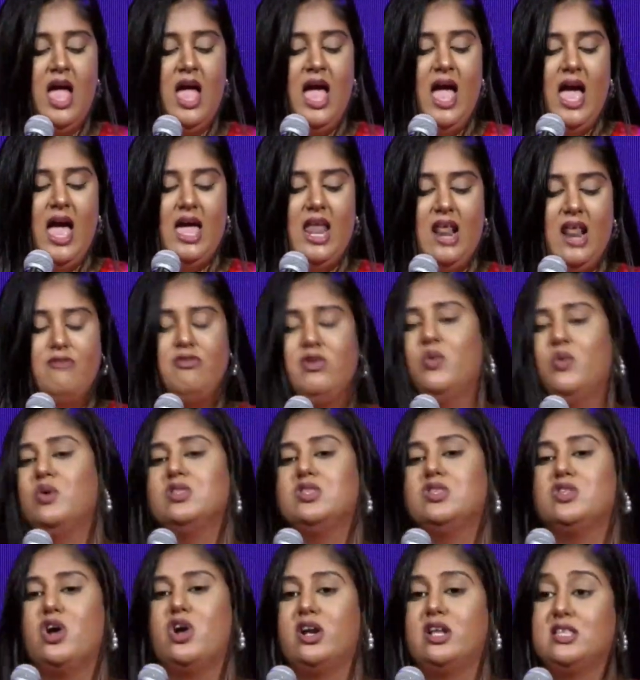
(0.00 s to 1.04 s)
And everyone
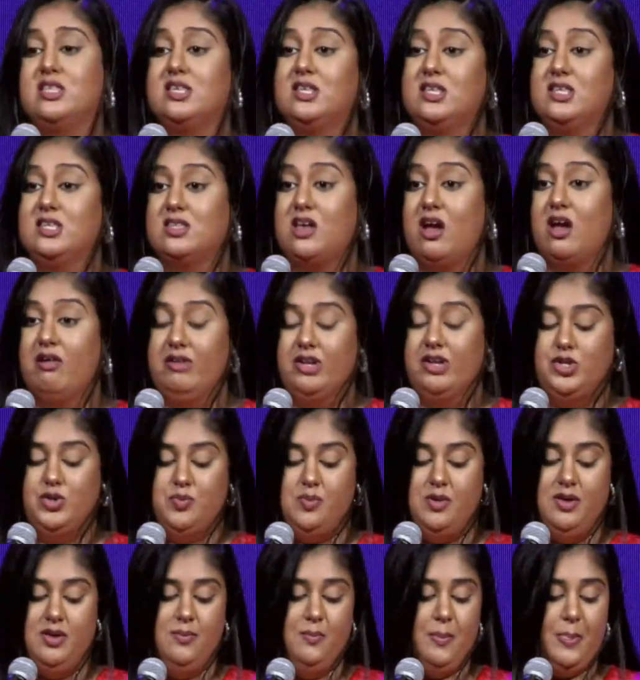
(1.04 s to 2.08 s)
started to discourage.
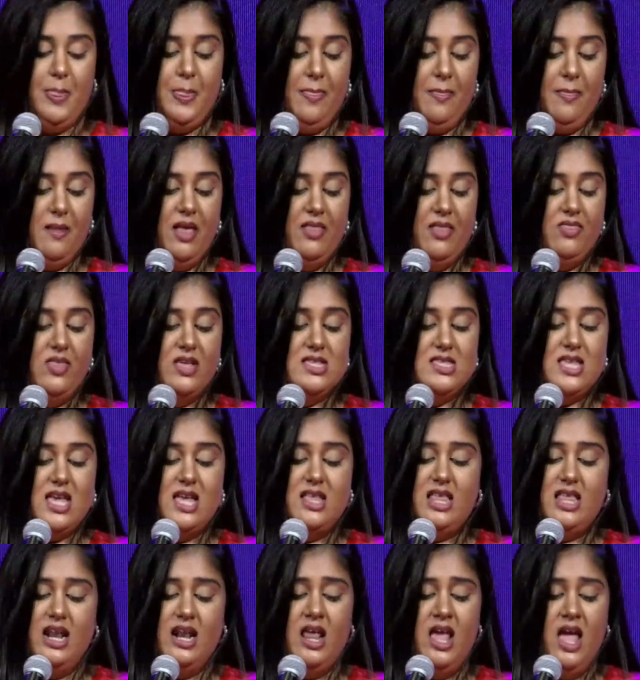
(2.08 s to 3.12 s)
They
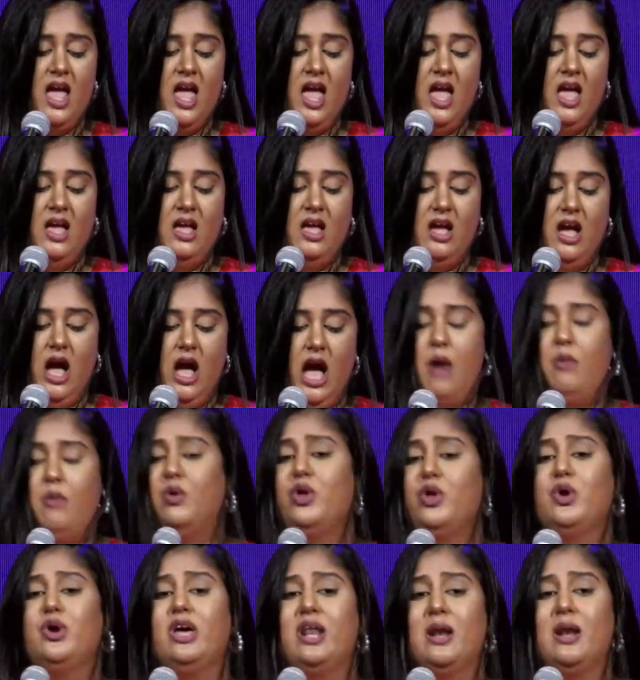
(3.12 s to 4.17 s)
said that, how are
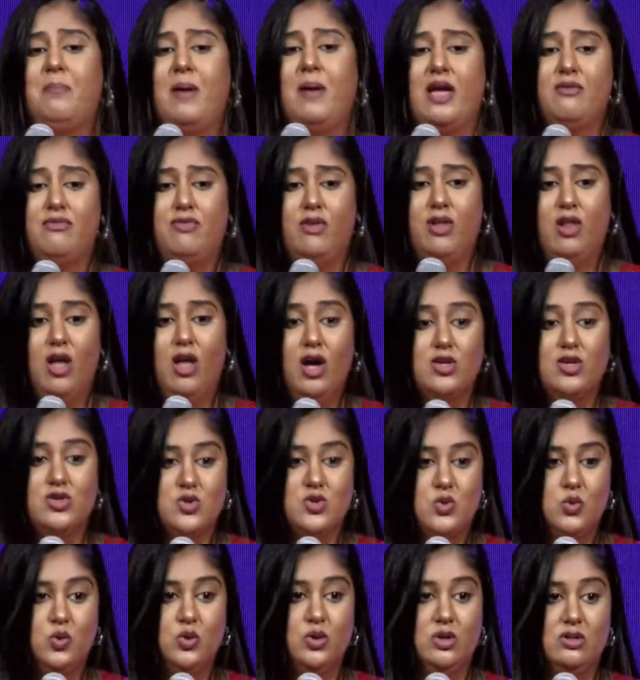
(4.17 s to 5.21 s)
you going to pay for law
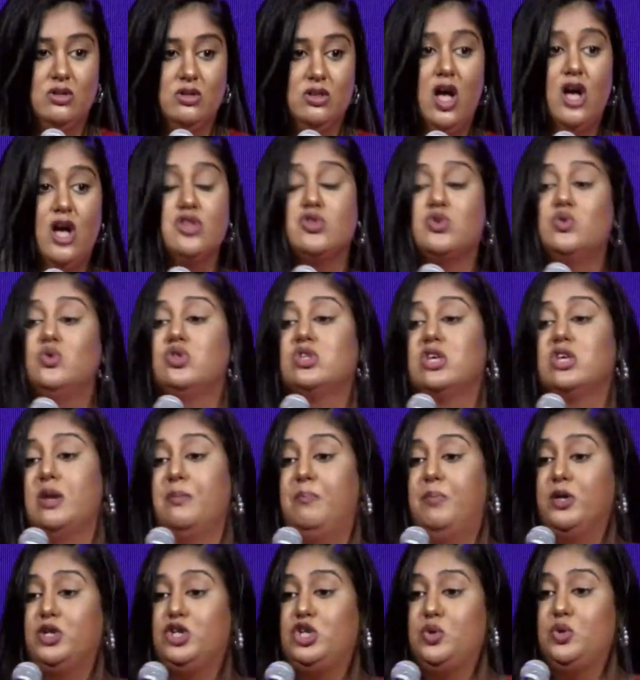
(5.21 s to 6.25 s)
school? Law school is going to
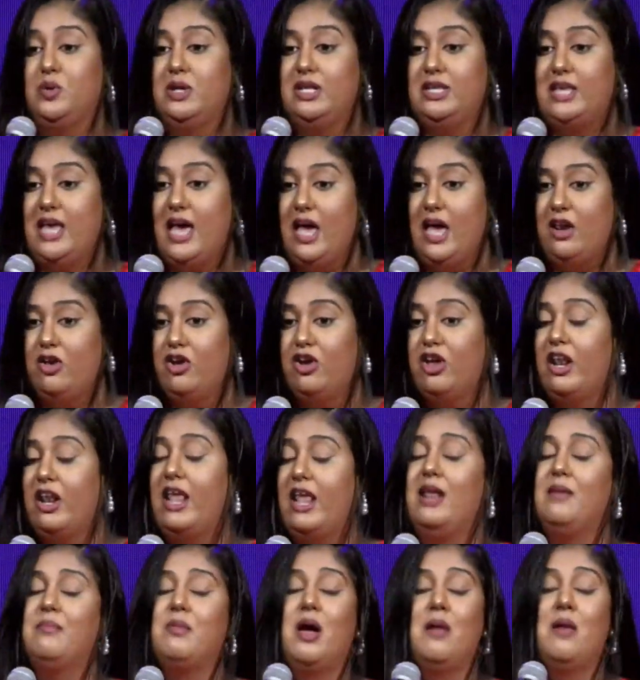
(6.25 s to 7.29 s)
put you in debt. You're going to
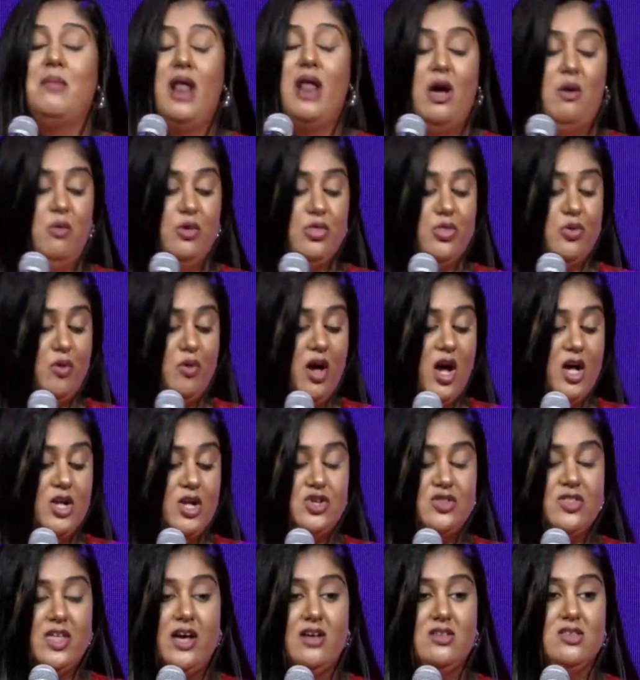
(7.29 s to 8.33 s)
end up coming out with
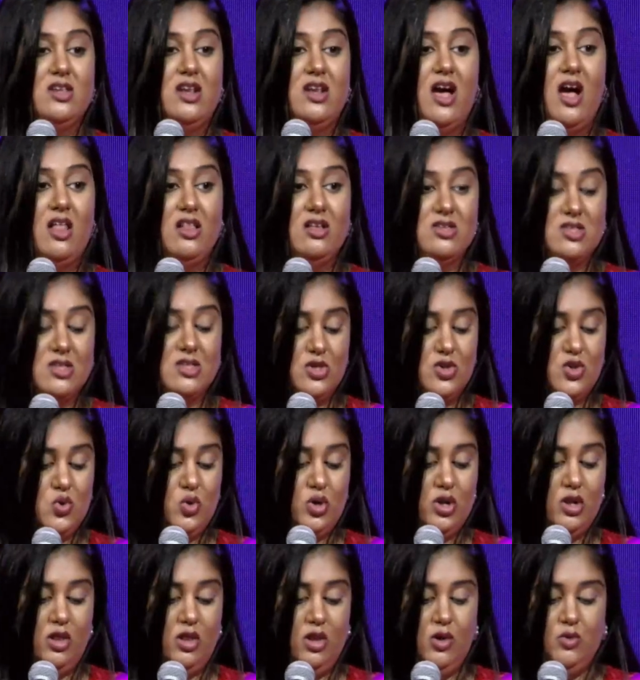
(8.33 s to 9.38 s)
$300,000 in
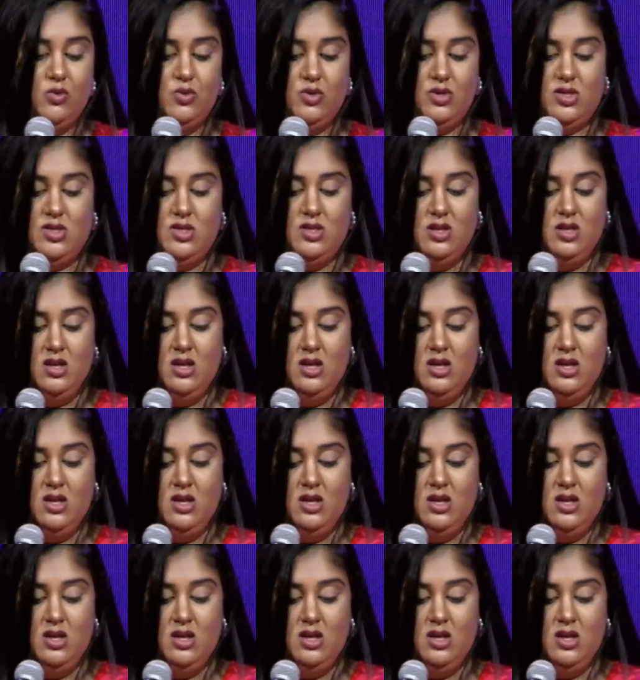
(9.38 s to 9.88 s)
student loans.